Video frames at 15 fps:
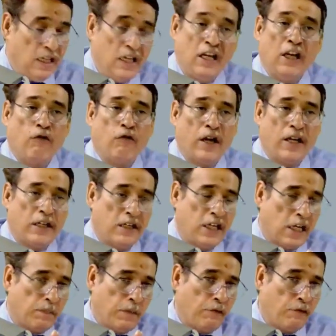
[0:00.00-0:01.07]
acquiree.
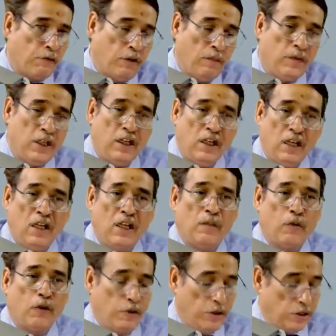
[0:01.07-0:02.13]
That means from the legal
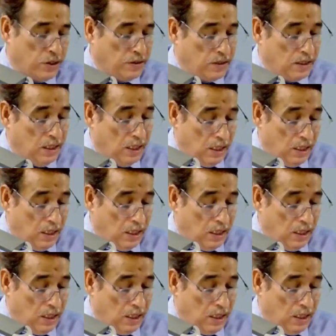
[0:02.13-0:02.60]
provisions,